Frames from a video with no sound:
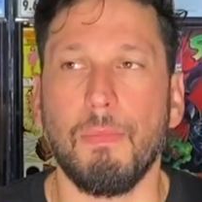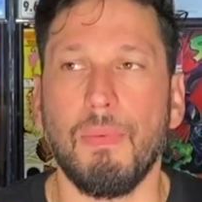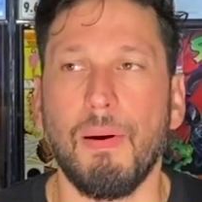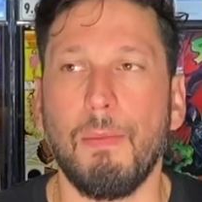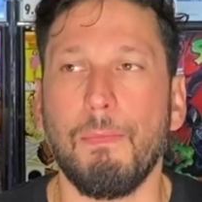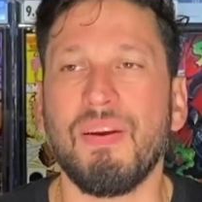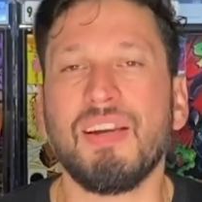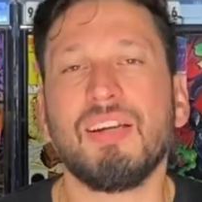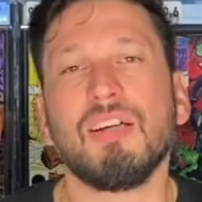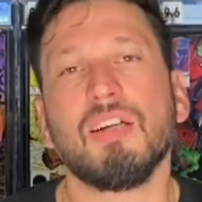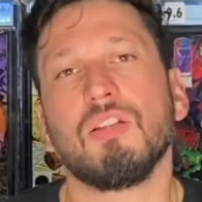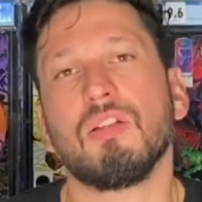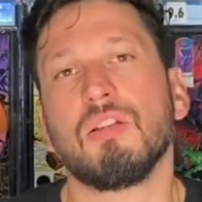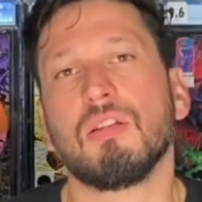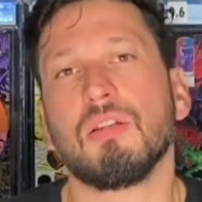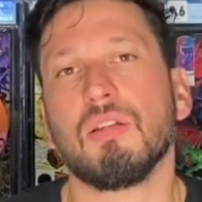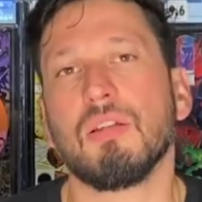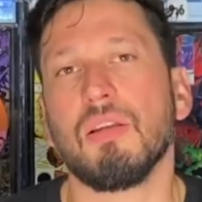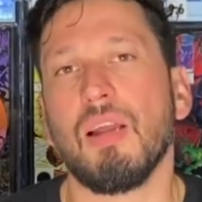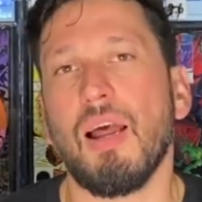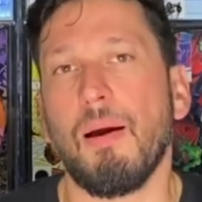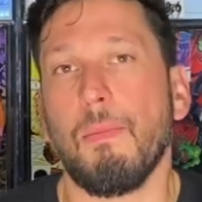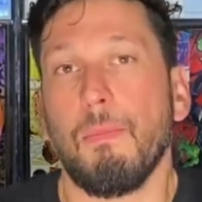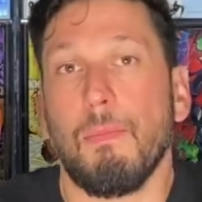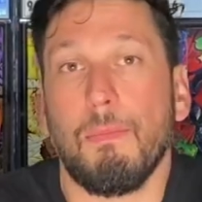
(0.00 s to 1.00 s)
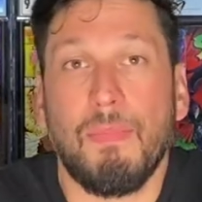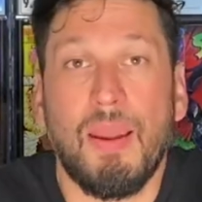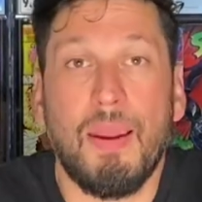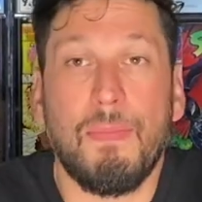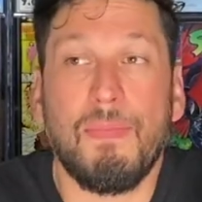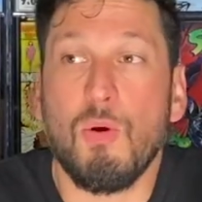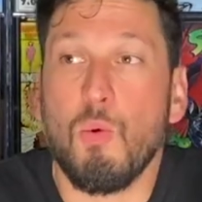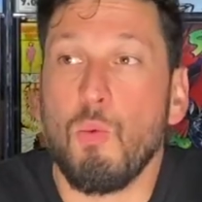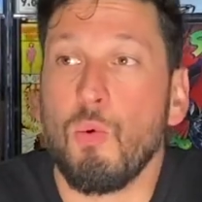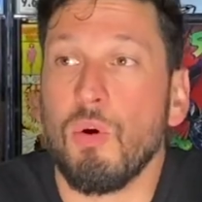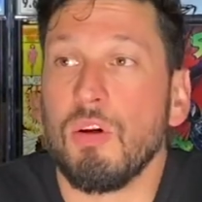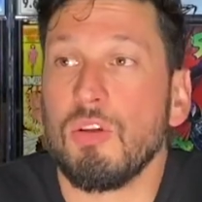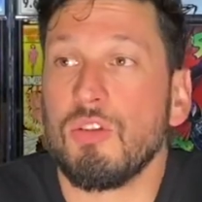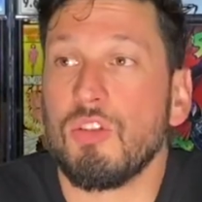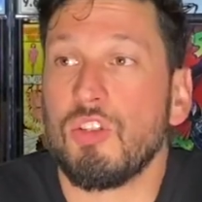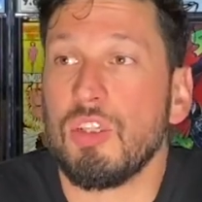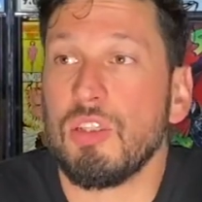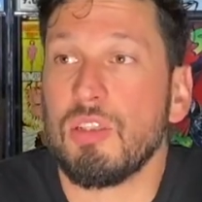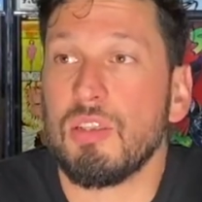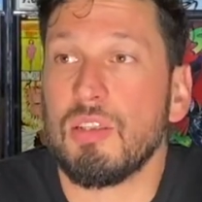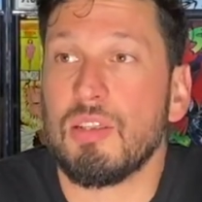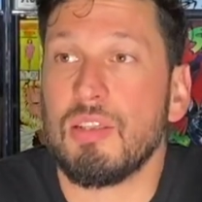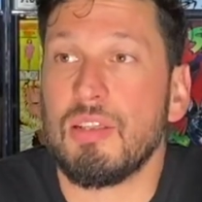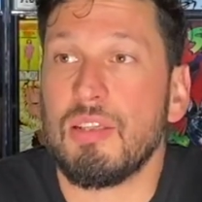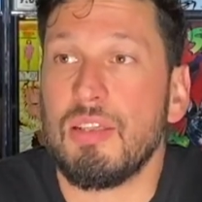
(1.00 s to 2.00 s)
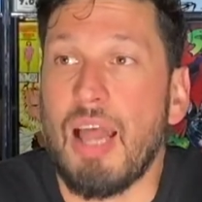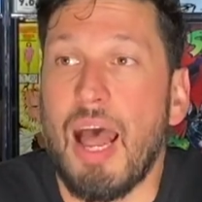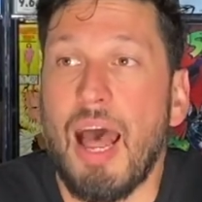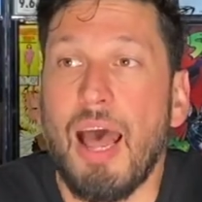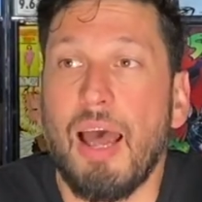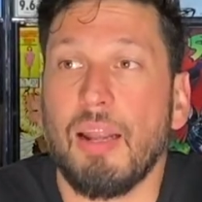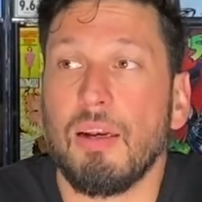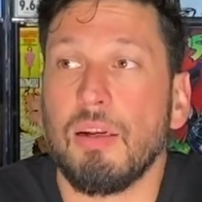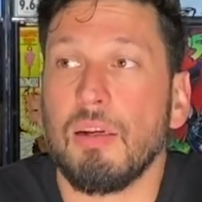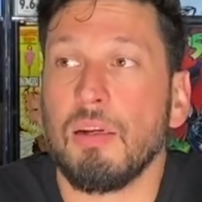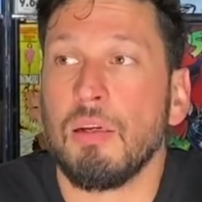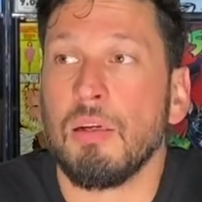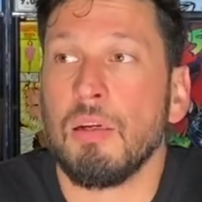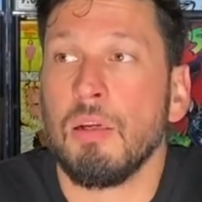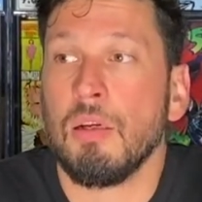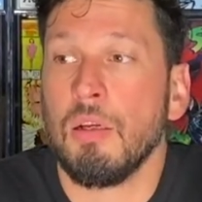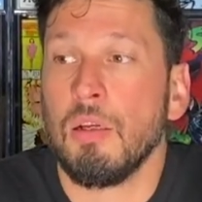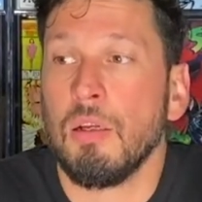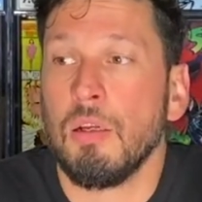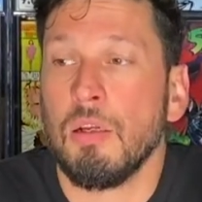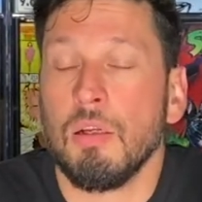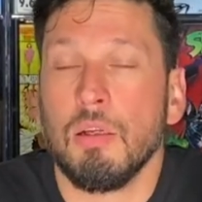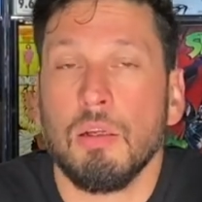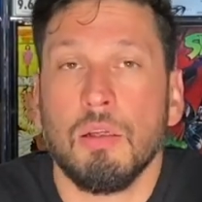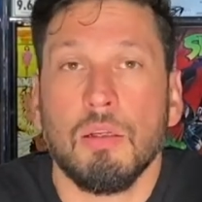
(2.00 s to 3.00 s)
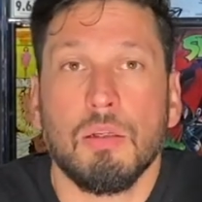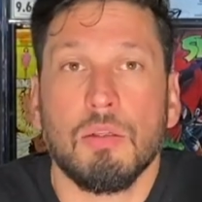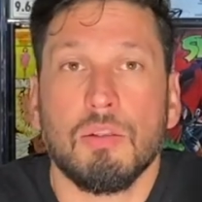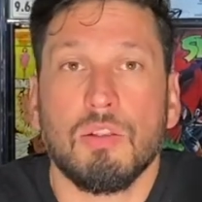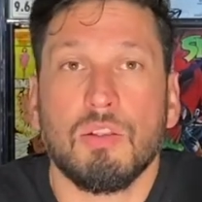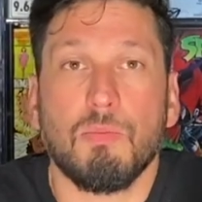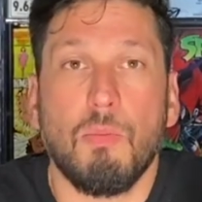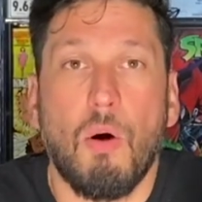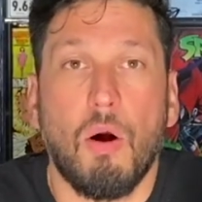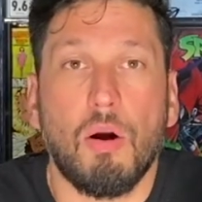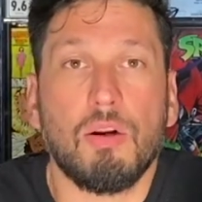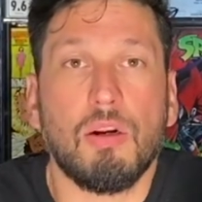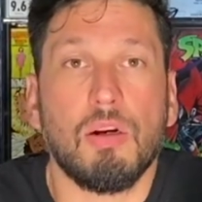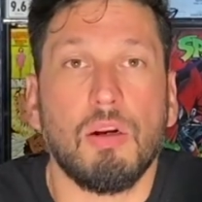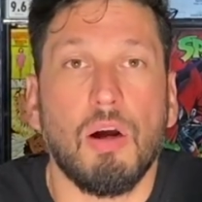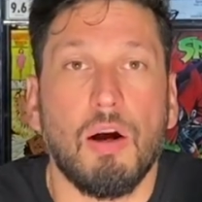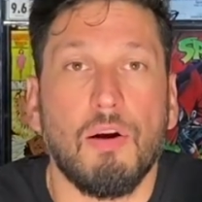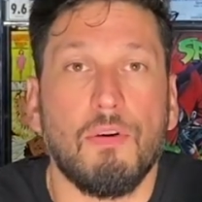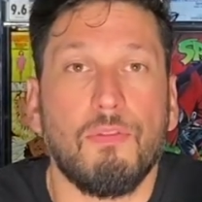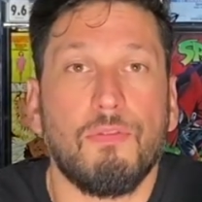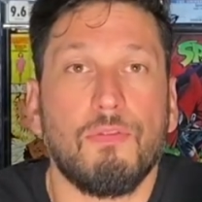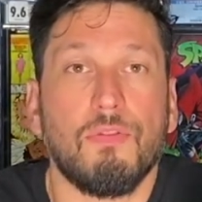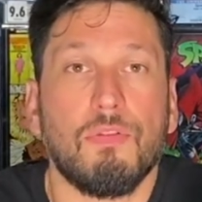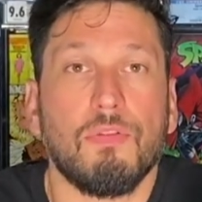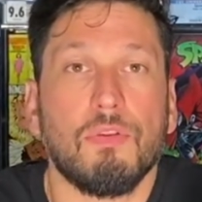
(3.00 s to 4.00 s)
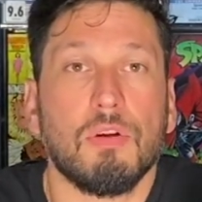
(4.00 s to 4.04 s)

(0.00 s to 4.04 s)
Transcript: because maybe we're just not smart enough